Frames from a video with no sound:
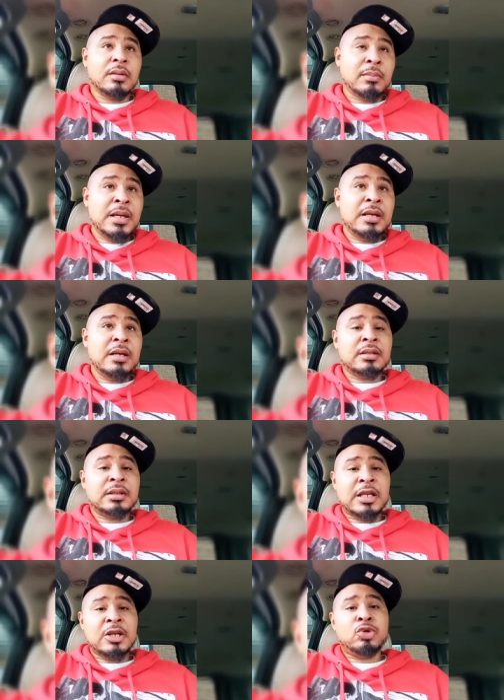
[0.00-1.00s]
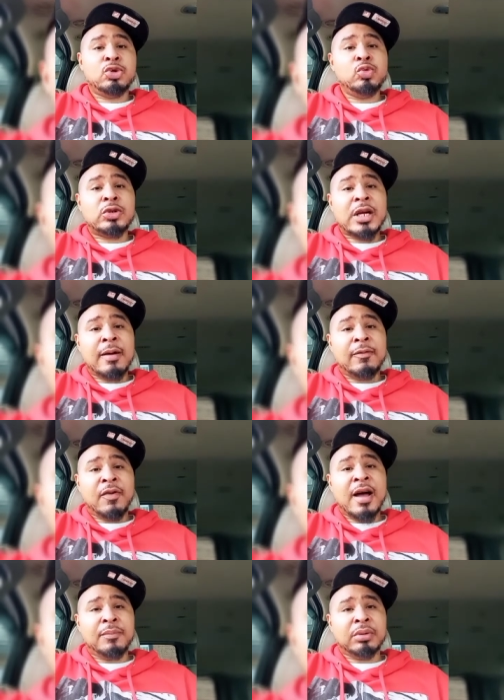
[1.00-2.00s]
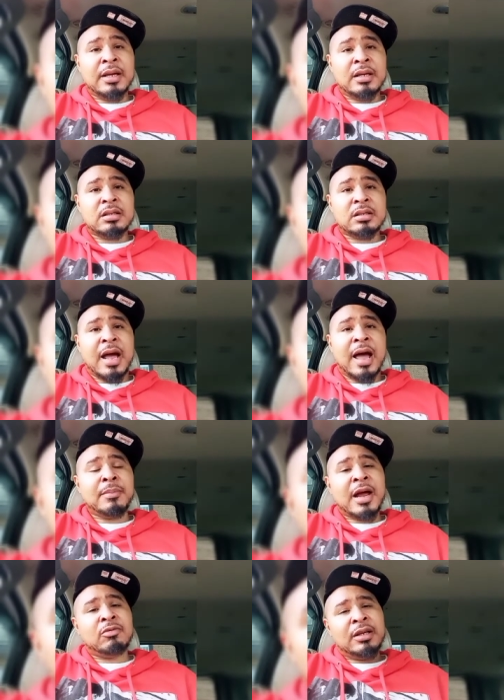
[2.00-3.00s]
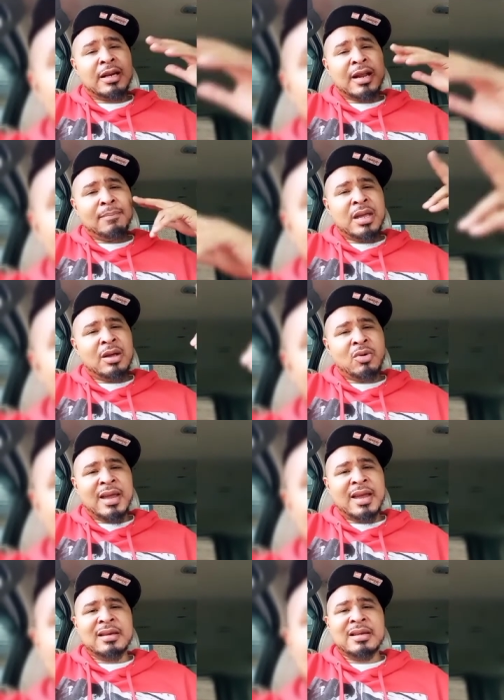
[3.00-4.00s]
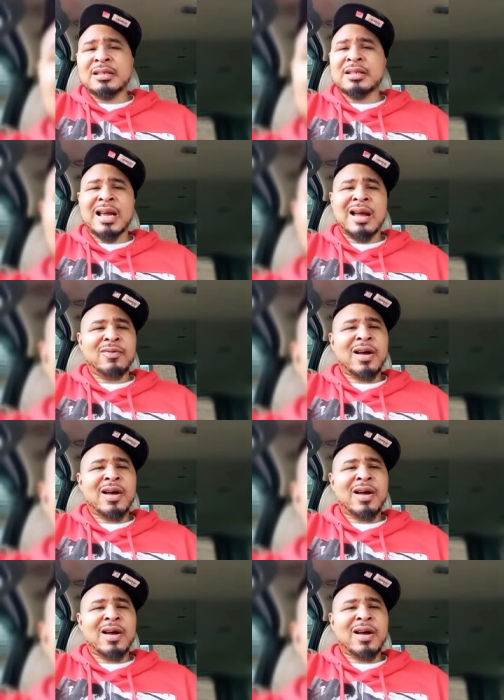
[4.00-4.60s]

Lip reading: The media tell you 2 top 5 players. I'm not really that big on AD as a top